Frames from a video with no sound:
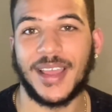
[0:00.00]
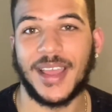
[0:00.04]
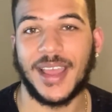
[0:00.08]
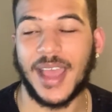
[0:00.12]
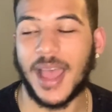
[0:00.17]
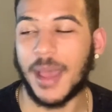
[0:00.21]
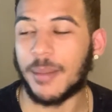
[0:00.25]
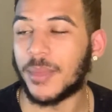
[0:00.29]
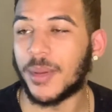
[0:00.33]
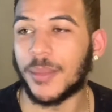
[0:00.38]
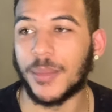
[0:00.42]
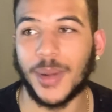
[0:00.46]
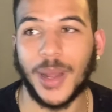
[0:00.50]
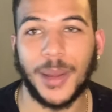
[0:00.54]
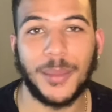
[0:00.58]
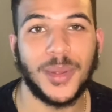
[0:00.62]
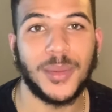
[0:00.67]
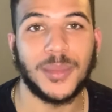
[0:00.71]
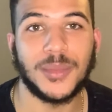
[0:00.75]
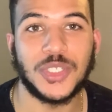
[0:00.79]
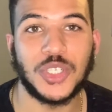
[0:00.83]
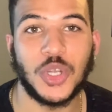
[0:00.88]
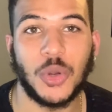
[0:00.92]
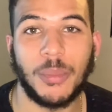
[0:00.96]
I
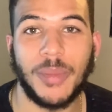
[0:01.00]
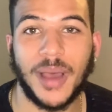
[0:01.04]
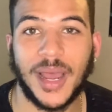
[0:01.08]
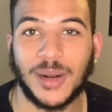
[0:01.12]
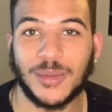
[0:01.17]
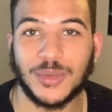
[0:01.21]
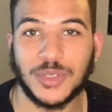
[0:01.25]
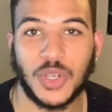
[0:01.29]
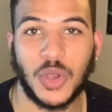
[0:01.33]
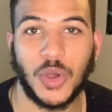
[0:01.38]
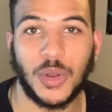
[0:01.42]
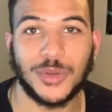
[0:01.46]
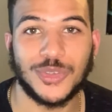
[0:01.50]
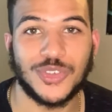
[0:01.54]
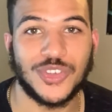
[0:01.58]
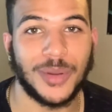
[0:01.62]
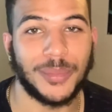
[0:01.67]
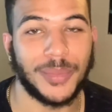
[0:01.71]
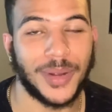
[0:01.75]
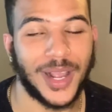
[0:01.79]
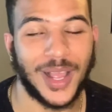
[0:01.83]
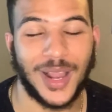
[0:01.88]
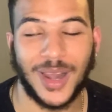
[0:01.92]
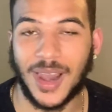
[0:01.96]
remember Joe Biden's calling Trump
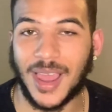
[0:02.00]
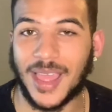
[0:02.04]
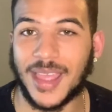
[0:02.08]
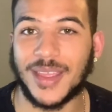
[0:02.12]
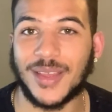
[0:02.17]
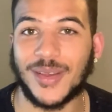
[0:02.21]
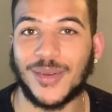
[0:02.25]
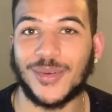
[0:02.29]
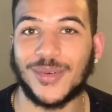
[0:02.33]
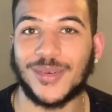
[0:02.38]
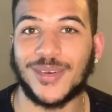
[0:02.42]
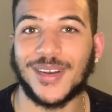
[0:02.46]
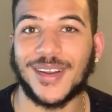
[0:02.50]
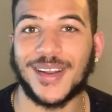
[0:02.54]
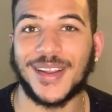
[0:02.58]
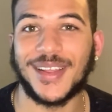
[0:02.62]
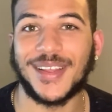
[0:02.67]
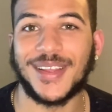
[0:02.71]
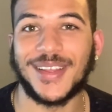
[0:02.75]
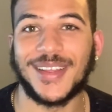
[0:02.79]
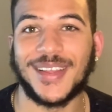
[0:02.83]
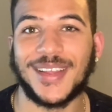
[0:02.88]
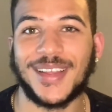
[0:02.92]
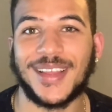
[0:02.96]
a clown.
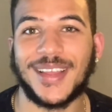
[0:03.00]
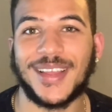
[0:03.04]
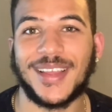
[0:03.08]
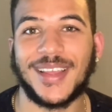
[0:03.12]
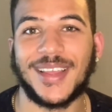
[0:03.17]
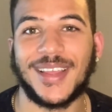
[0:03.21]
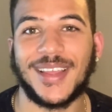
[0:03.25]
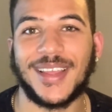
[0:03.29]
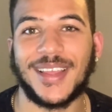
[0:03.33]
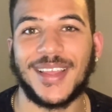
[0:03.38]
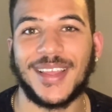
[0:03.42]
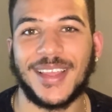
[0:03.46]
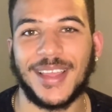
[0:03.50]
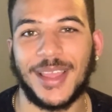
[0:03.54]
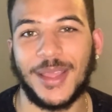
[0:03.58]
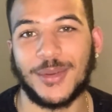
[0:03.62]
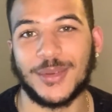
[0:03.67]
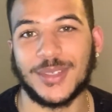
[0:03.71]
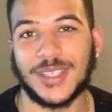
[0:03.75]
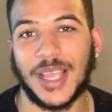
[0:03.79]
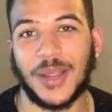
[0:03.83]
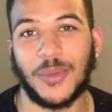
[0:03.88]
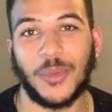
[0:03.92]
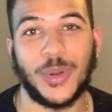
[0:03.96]
He
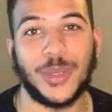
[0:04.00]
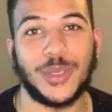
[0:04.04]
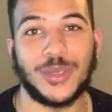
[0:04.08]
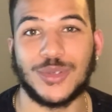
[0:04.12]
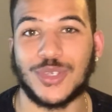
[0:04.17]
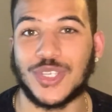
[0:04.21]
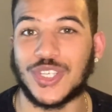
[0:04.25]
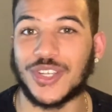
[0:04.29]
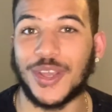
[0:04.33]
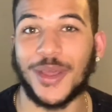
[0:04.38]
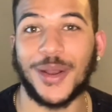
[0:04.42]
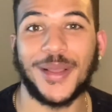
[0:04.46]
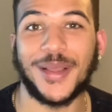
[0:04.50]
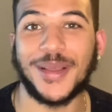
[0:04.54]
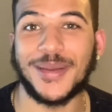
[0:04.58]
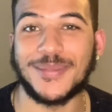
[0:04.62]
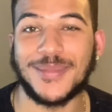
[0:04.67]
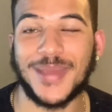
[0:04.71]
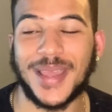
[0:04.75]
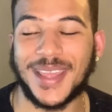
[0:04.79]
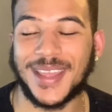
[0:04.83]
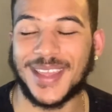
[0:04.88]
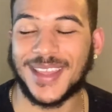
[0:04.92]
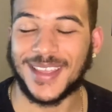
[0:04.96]
was like, "Will you shut up,
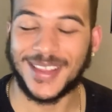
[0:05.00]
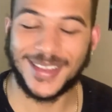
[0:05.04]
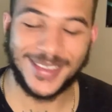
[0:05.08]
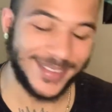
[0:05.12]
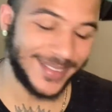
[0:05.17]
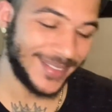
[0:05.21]
man?"